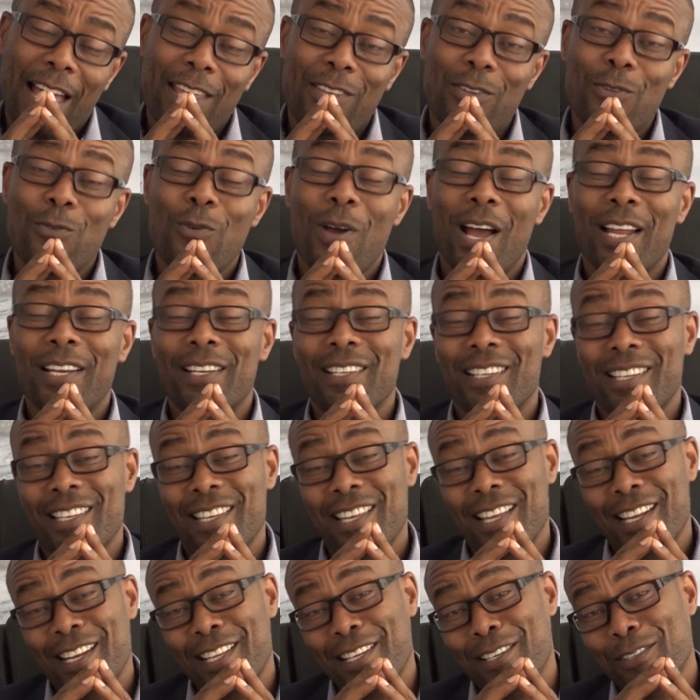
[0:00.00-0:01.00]
Are you
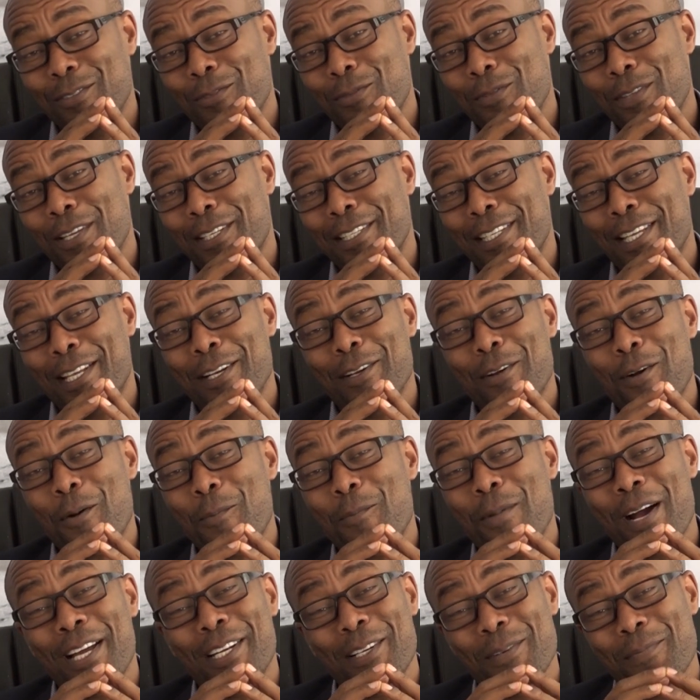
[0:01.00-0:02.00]
adhering to the Ten
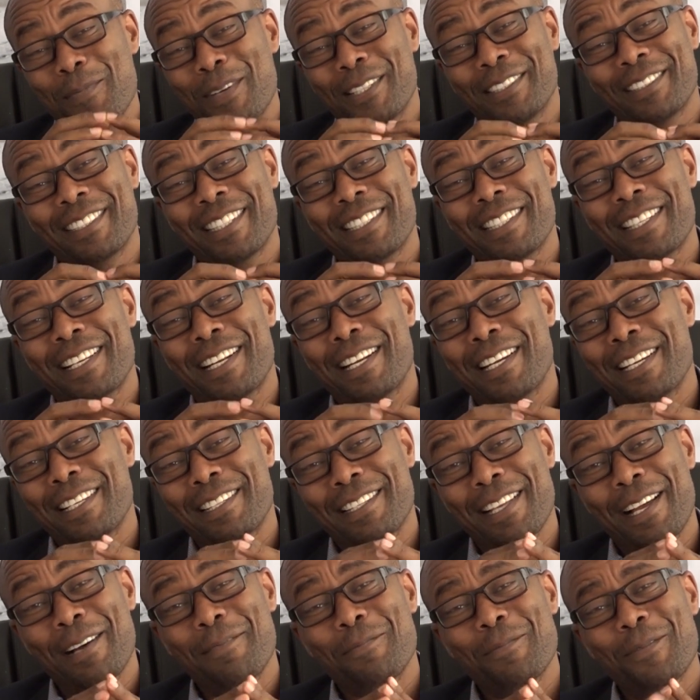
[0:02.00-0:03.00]
Commandments as an
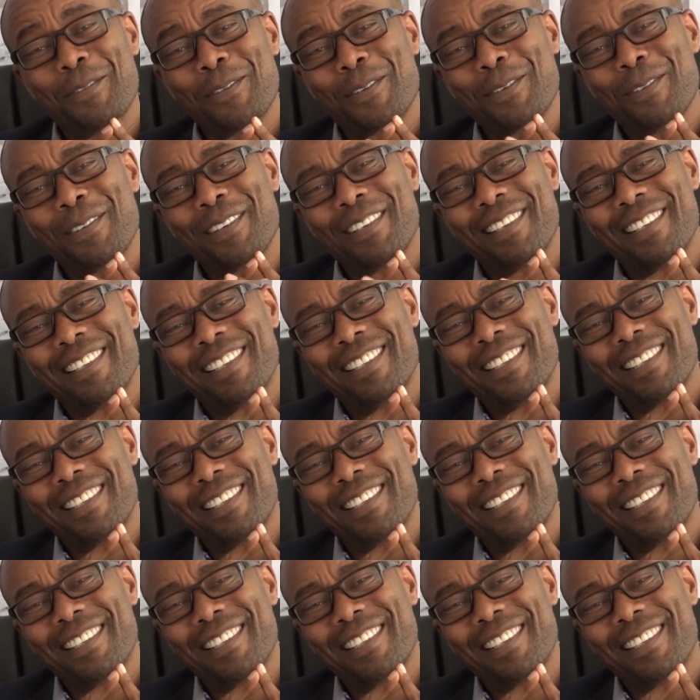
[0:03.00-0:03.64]
example?